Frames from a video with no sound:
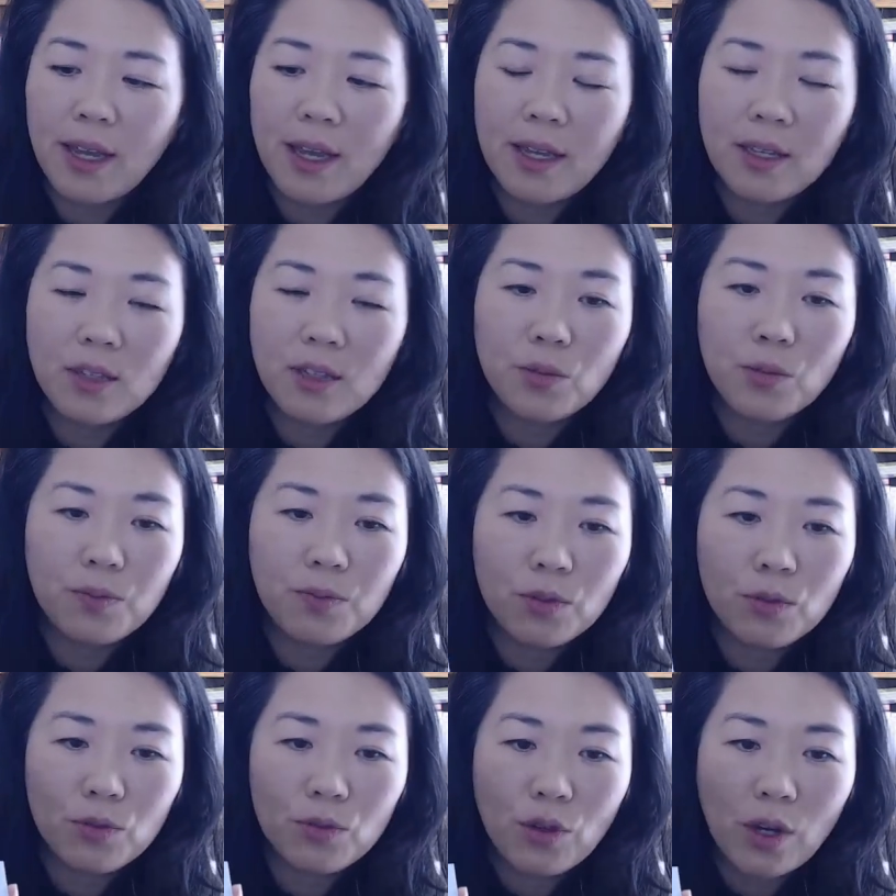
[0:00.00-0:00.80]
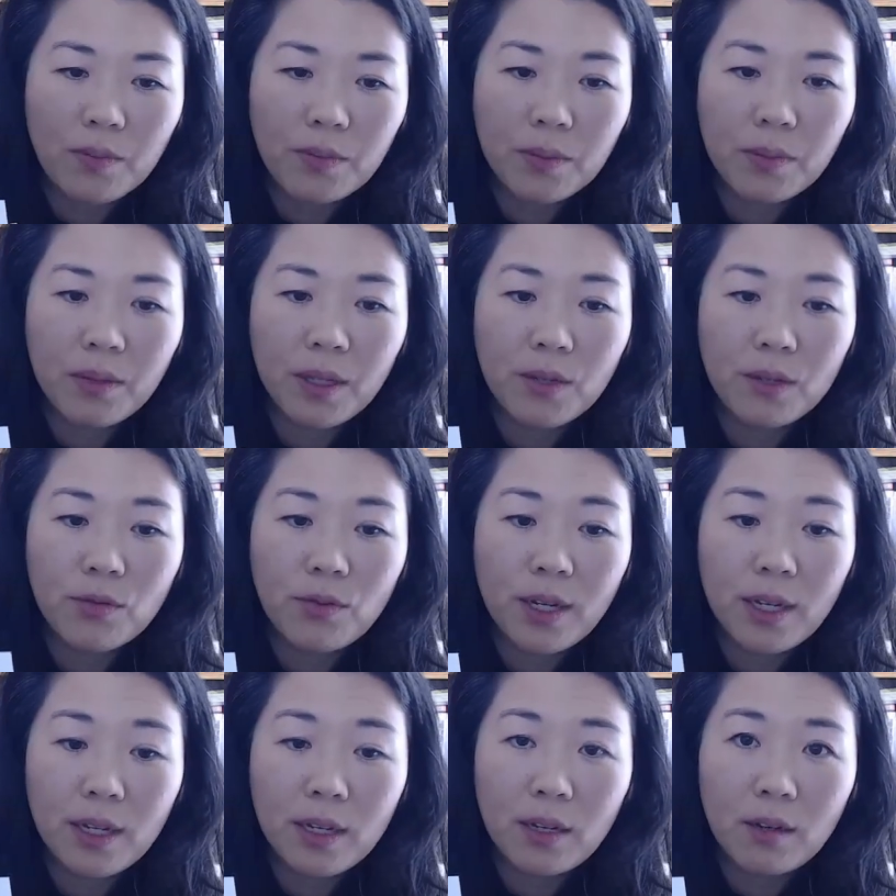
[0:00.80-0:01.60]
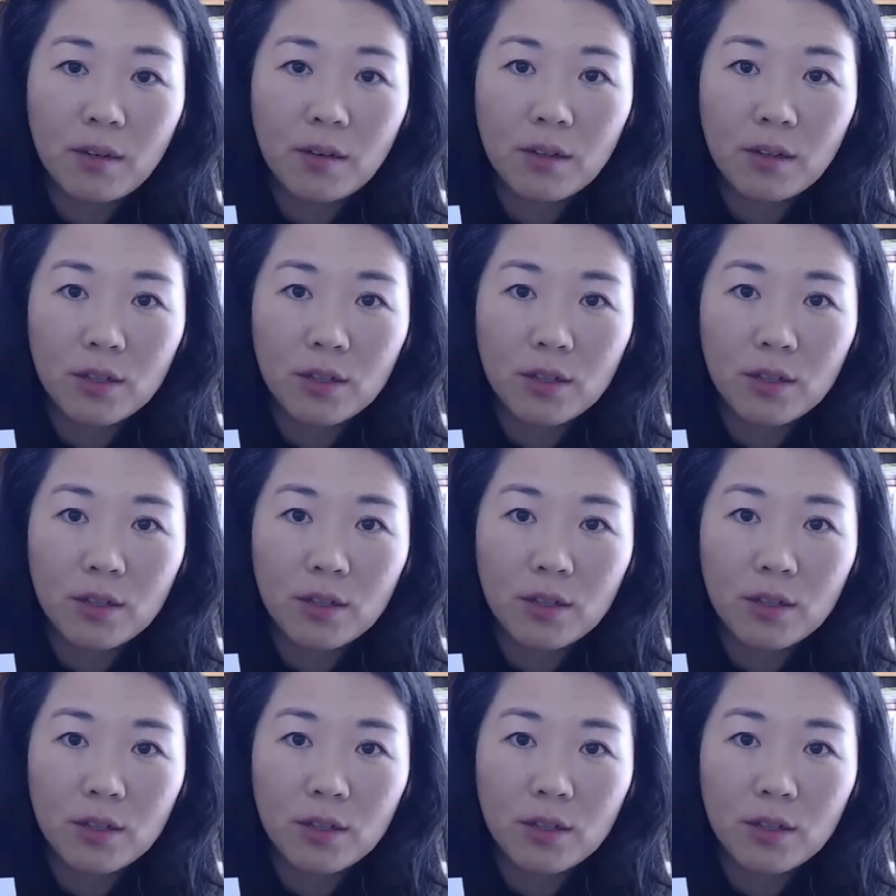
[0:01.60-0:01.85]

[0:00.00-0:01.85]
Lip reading: and you drop the blood right here